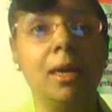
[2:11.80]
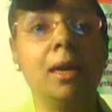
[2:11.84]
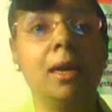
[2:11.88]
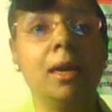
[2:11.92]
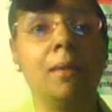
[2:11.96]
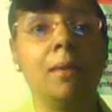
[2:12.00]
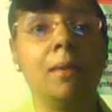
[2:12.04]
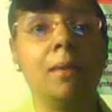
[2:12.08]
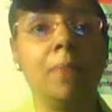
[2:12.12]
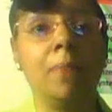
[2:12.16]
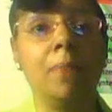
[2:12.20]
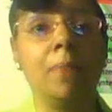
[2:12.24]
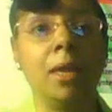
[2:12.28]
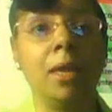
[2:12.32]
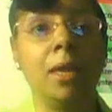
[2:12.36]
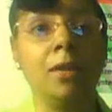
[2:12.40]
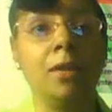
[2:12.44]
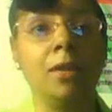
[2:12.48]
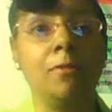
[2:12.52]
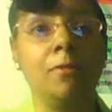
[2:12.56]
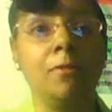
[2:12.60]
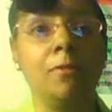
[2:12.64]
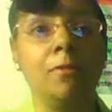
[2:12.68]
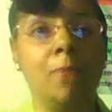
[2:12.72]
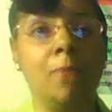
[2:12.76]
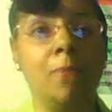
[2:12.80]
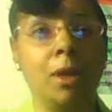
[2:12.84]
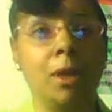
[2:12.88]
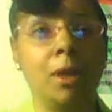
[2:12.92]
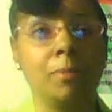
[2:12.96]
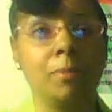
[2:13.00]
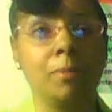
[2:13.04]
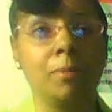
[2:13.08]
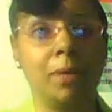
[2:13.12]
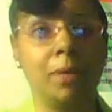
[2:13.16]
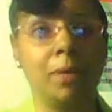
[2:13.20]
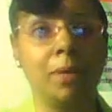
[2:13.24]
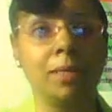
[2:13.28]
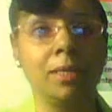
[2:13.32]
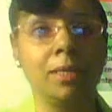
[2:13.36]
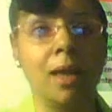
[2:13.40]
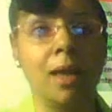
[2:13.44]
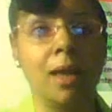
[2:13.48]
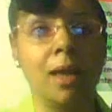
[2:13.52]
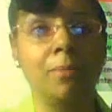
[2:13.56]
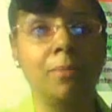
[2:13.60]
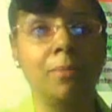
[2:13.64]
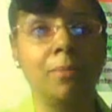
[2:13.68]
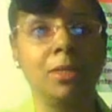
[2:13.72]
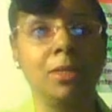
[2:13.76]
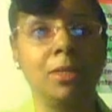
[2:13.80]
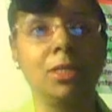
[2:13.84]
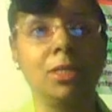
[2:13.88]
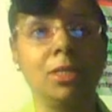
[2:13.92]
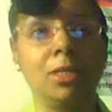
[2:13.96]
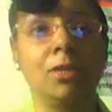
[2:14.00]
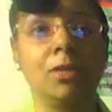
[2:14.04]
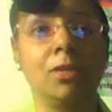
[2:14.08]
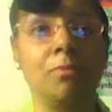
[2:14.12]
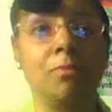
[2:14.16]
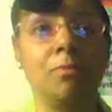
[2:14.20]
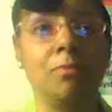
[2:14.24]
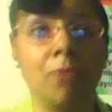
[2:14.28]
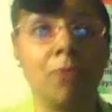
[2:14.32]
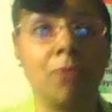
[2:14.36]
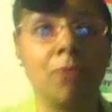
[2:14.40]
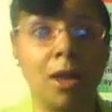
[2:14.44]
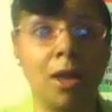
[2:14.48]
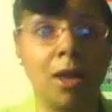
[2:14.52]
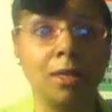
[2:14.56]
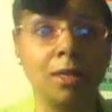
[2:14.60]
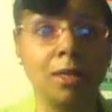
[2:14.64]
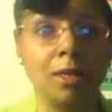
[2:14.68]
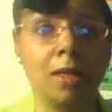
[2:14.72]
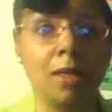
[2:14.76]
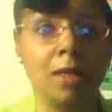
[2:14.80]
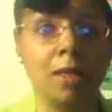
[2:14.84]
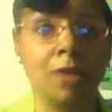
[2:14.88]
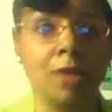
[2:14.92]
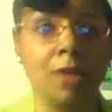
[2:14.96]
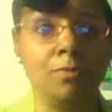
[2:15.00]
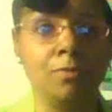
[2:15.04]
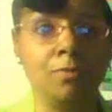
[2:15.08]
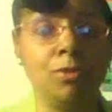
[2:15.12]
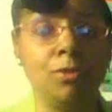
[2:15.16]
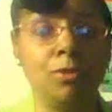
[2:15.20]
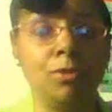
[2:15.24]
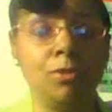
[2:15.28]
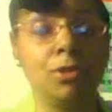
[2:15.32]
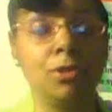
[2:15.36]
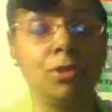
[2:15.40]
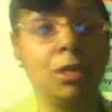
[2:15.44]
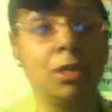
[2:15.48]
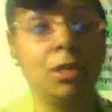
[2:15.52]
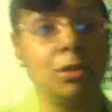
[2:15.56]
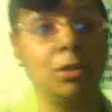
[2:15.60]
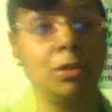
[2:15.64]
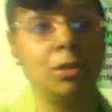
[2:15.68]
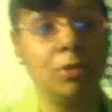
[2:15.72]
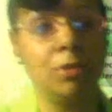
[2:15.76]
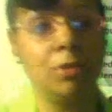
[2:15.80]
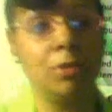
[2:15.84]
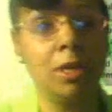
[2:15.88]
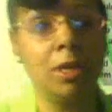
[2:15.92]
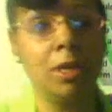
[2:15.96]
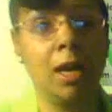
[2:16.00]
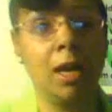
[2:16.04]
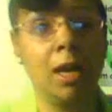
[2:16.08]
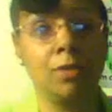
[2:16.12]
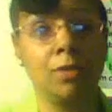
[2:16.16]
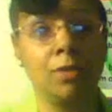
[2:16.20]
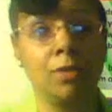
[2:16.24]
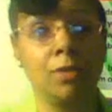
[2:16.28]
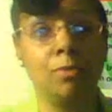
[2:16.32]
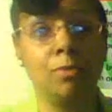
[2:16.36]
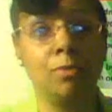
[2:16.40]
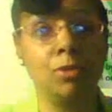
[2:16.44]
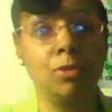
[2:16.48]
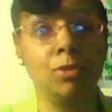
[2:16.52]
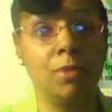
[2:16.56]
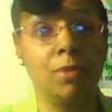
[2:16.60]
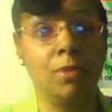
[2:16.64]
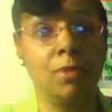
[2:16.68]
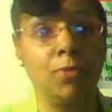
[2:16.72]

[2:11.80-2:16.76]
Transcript: competitive marketplace competition of product contribution, including contribution of